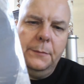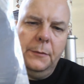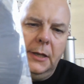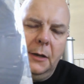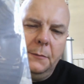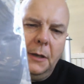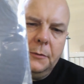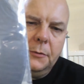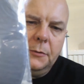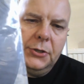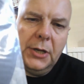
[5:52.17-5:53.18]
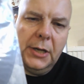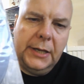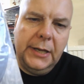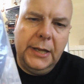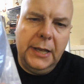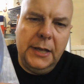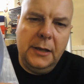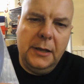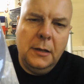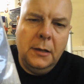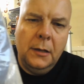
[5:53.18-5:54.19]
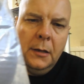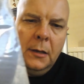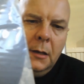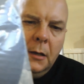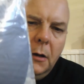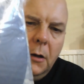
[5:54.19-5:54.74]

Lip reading: here. I'm absolutely shaking here. Oh,